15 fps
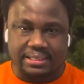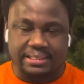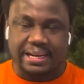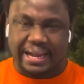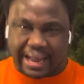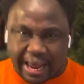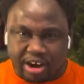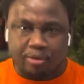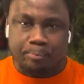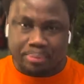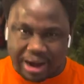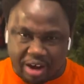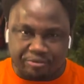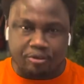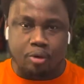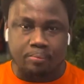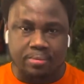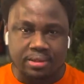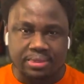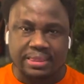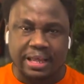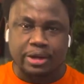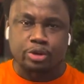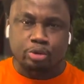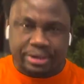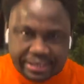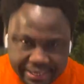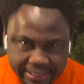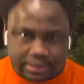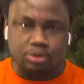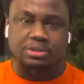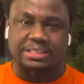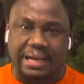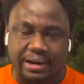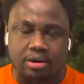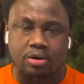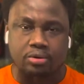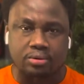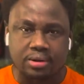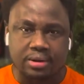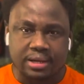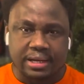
the kind of platform that you need to stand on,